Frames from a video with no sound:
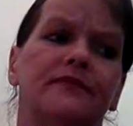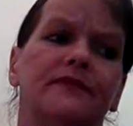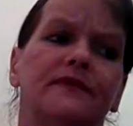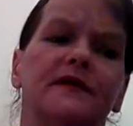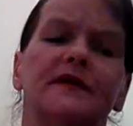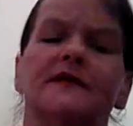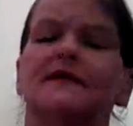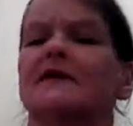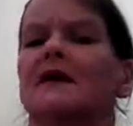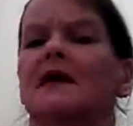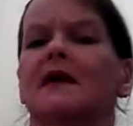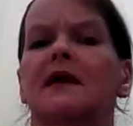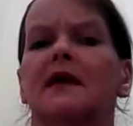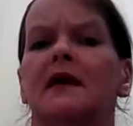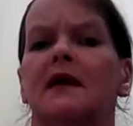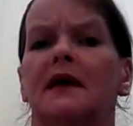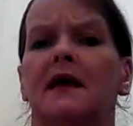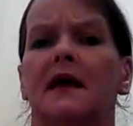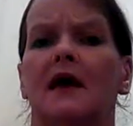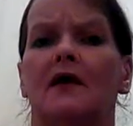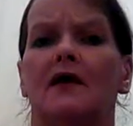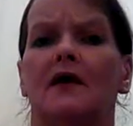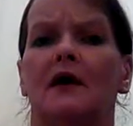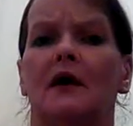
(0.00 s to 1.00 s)
just like any
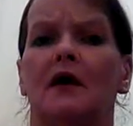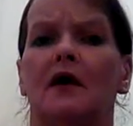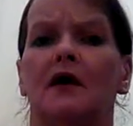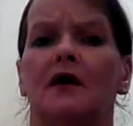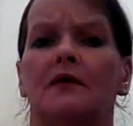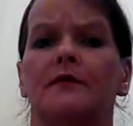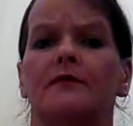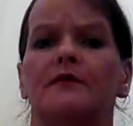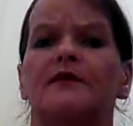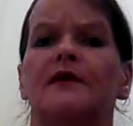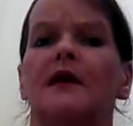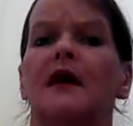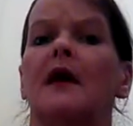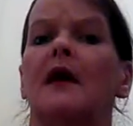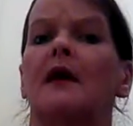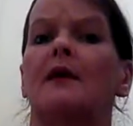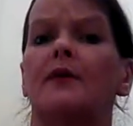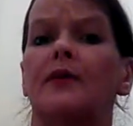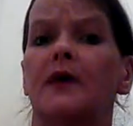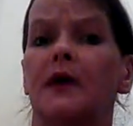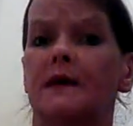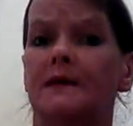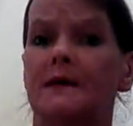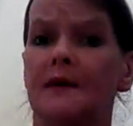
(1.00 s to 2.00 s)
other homes. They have
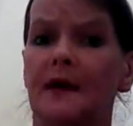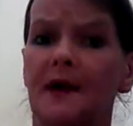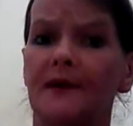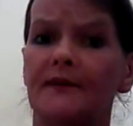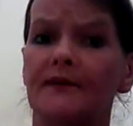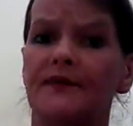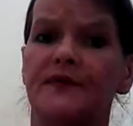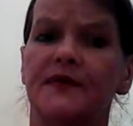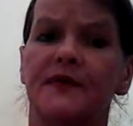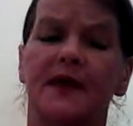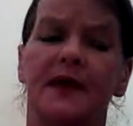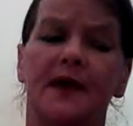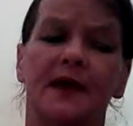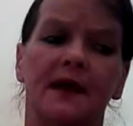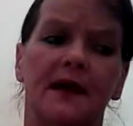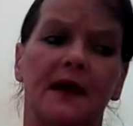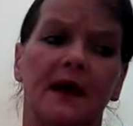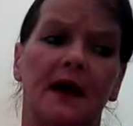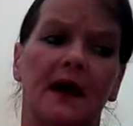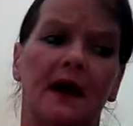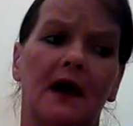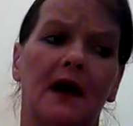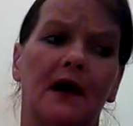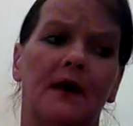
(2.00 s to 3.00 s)
their ups, their
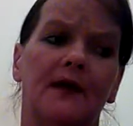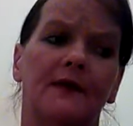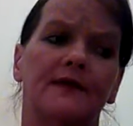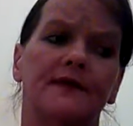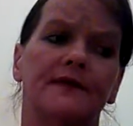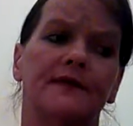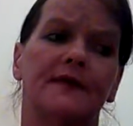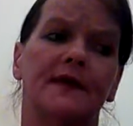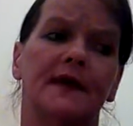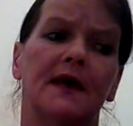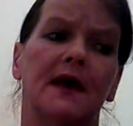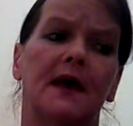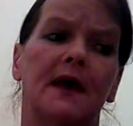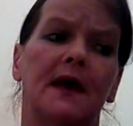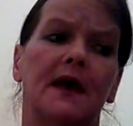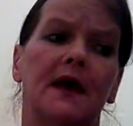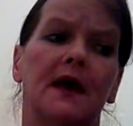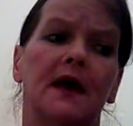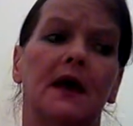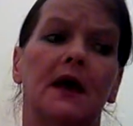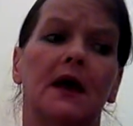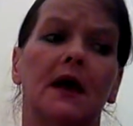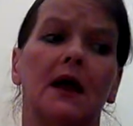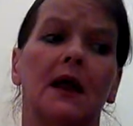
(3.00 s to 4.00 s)
downs,
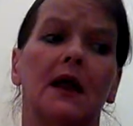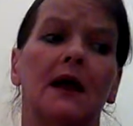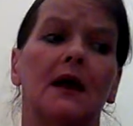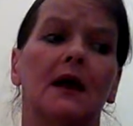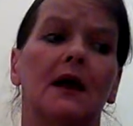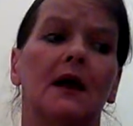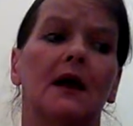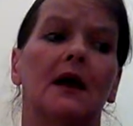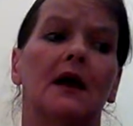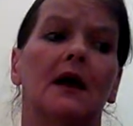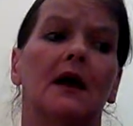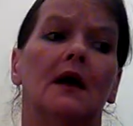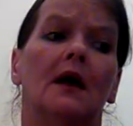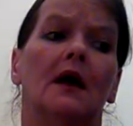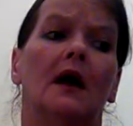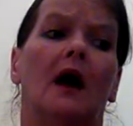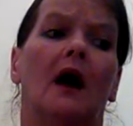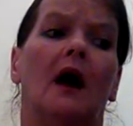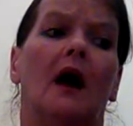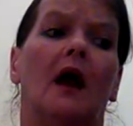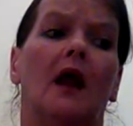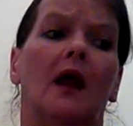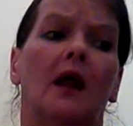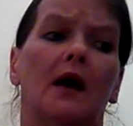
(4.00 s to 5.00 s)
and
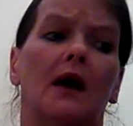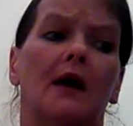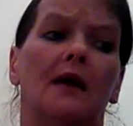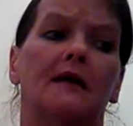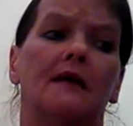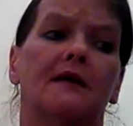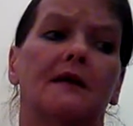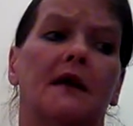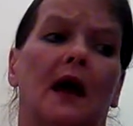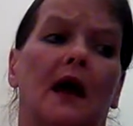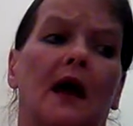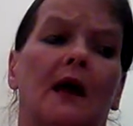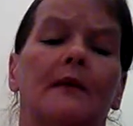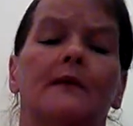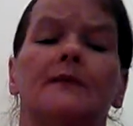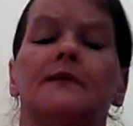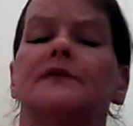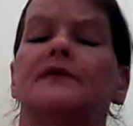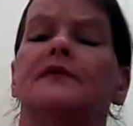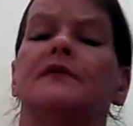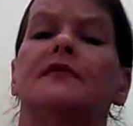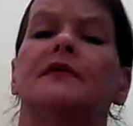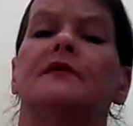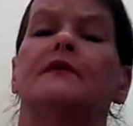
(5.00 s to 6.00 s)
a lot of times
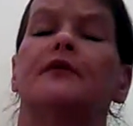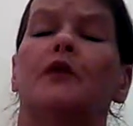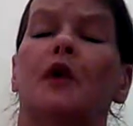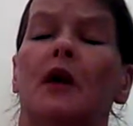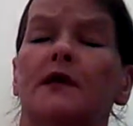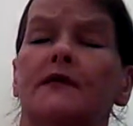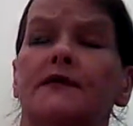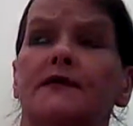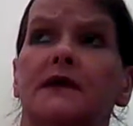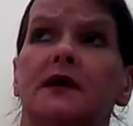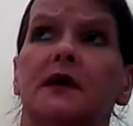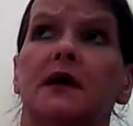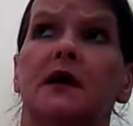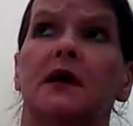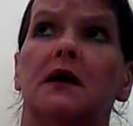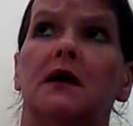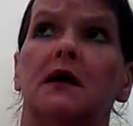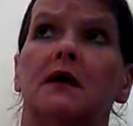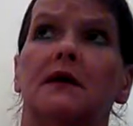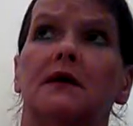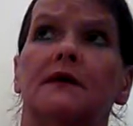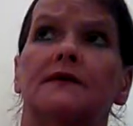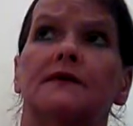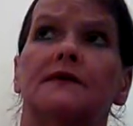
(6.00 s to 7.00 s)
the foster
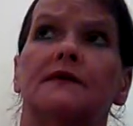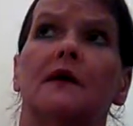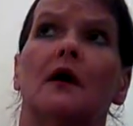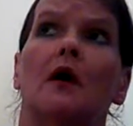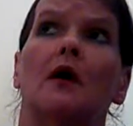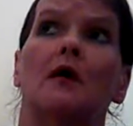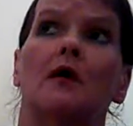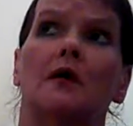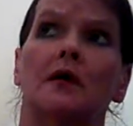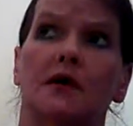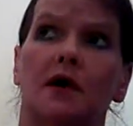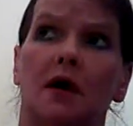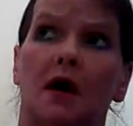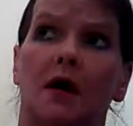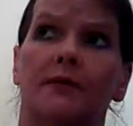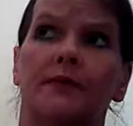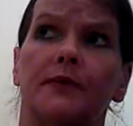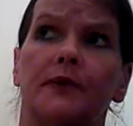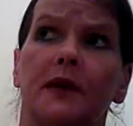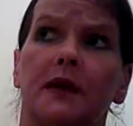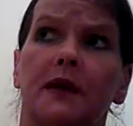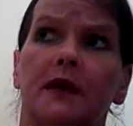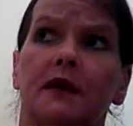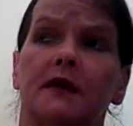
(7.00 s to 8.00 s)
kids or
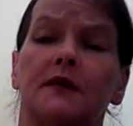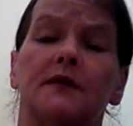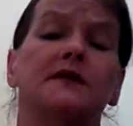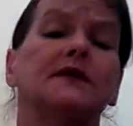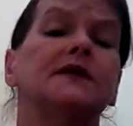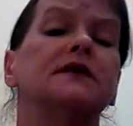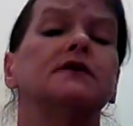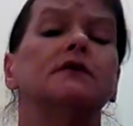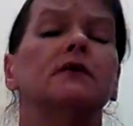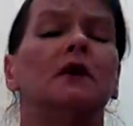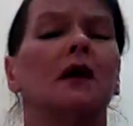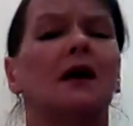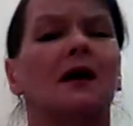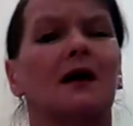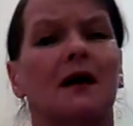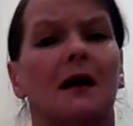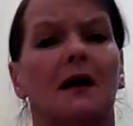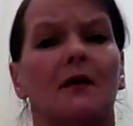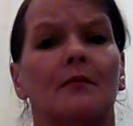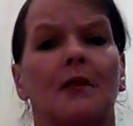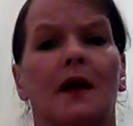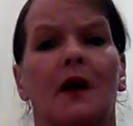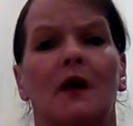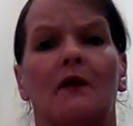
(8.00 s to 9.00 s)
adopted kids do not
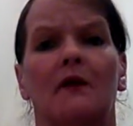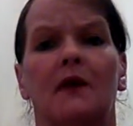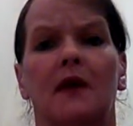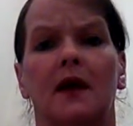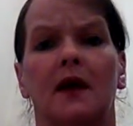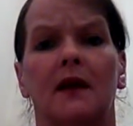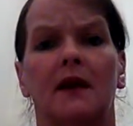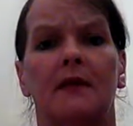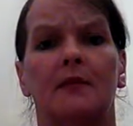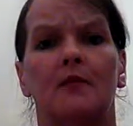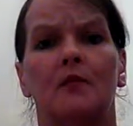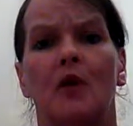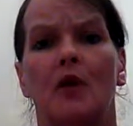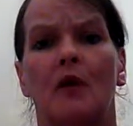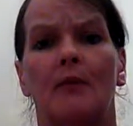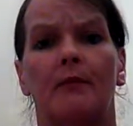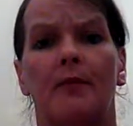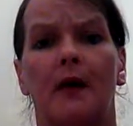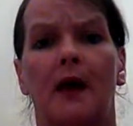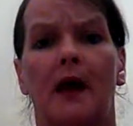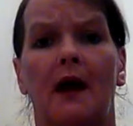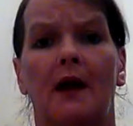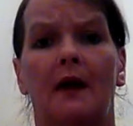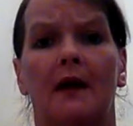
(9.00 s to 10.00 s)
come out any more
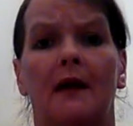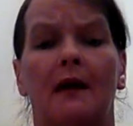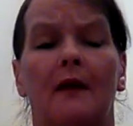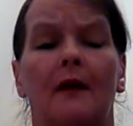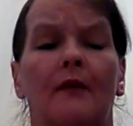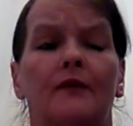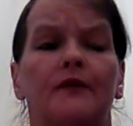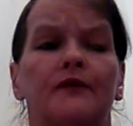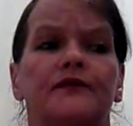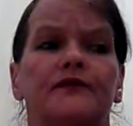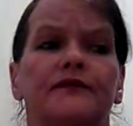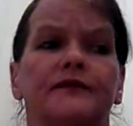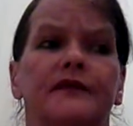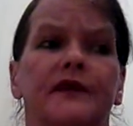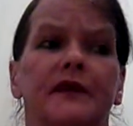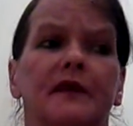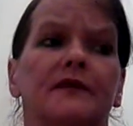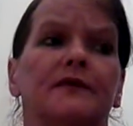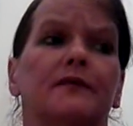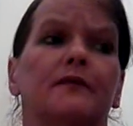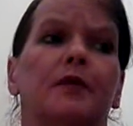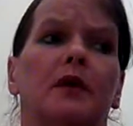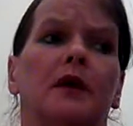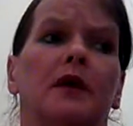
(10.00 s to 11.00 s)
better
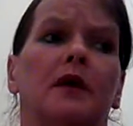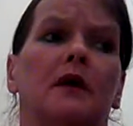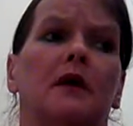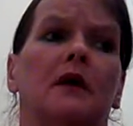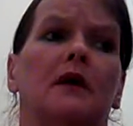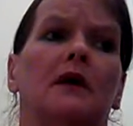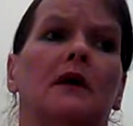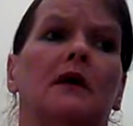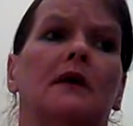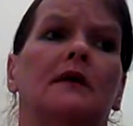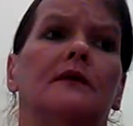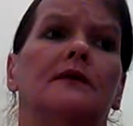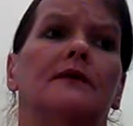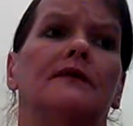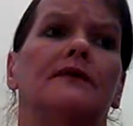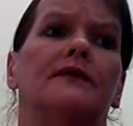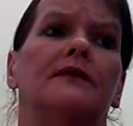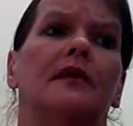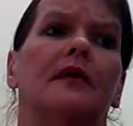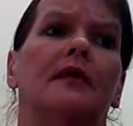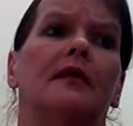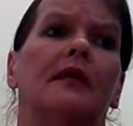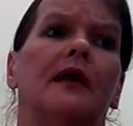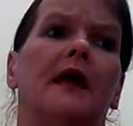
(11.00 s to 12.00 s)
just because
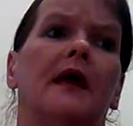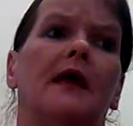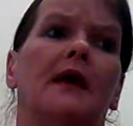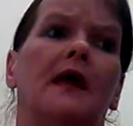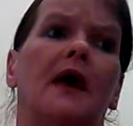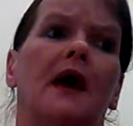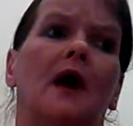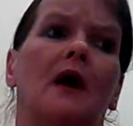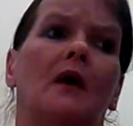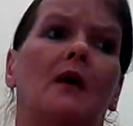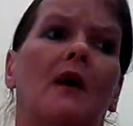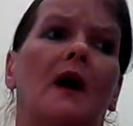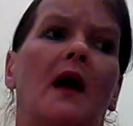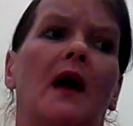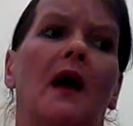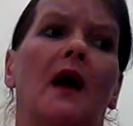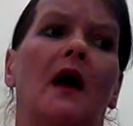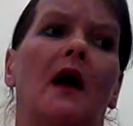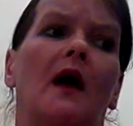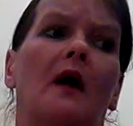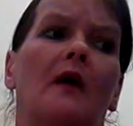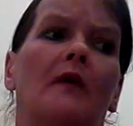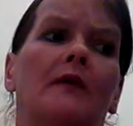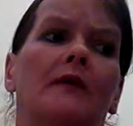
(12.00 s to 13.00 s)
they now
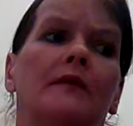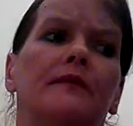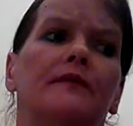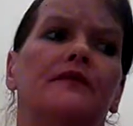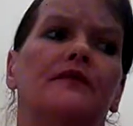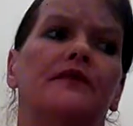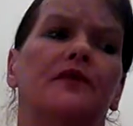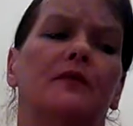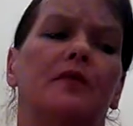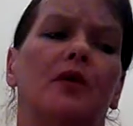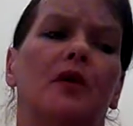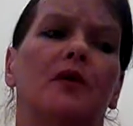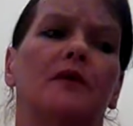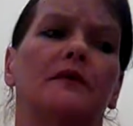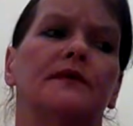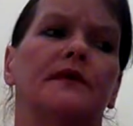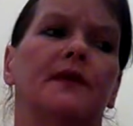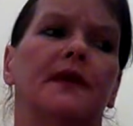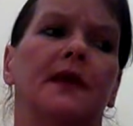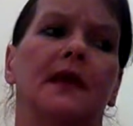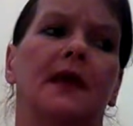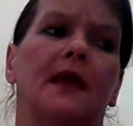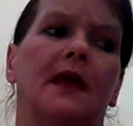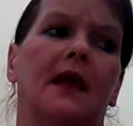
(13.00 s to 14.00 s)
have
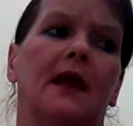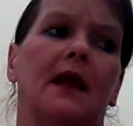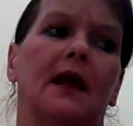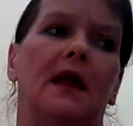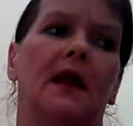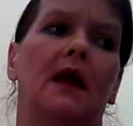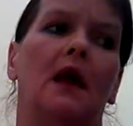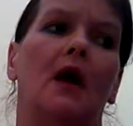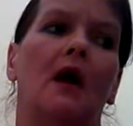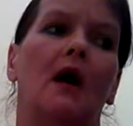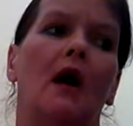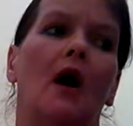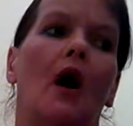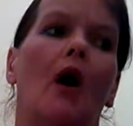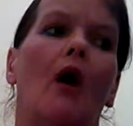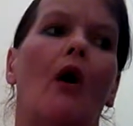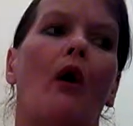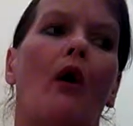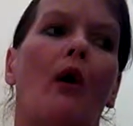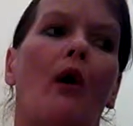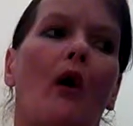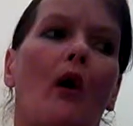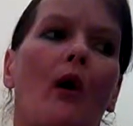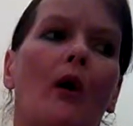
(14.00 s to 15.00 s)
supposedly a
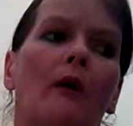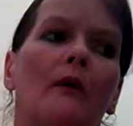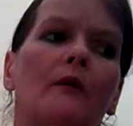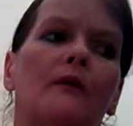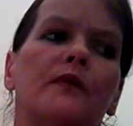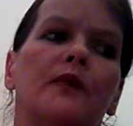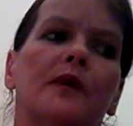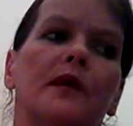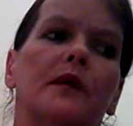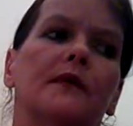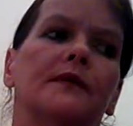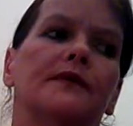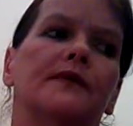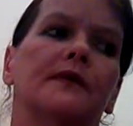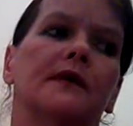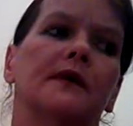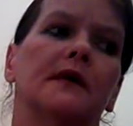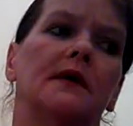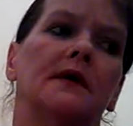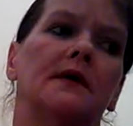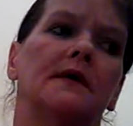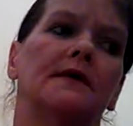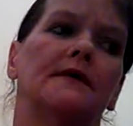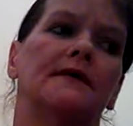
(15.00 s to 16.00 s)
home
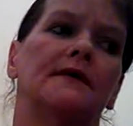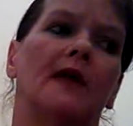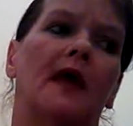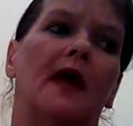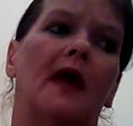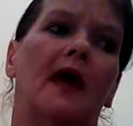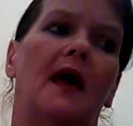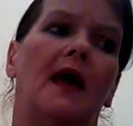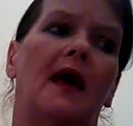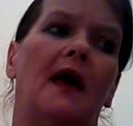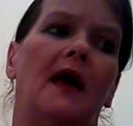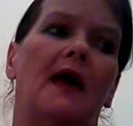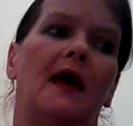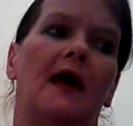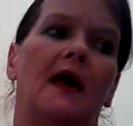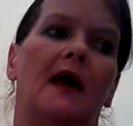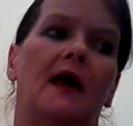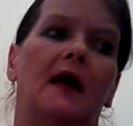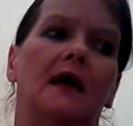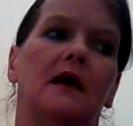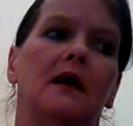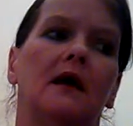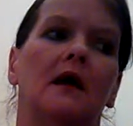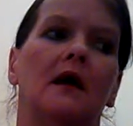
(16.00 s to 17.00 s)
versus
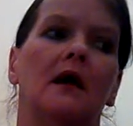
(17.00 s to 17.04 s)
a